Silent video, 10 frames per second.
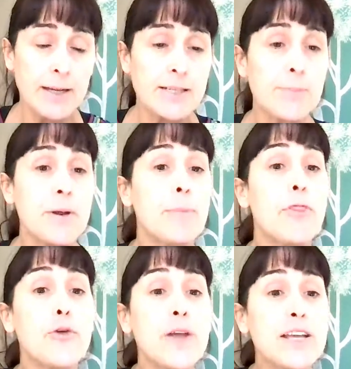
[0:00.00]
Tip number
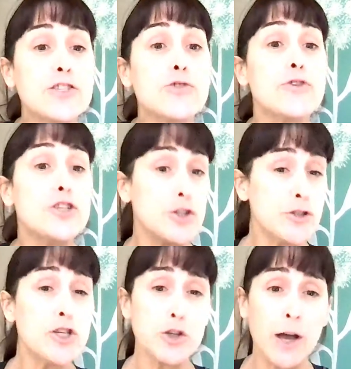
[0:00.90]
3 is to
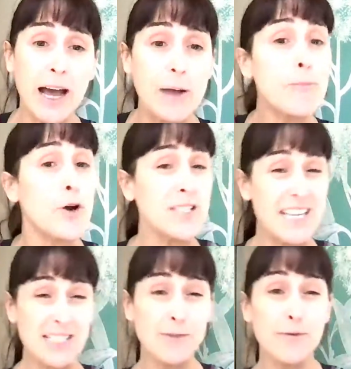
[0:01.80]
reduce sugar and
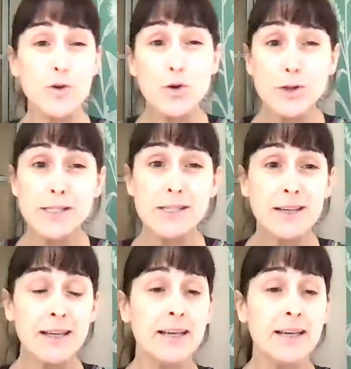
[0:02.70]
processed foods.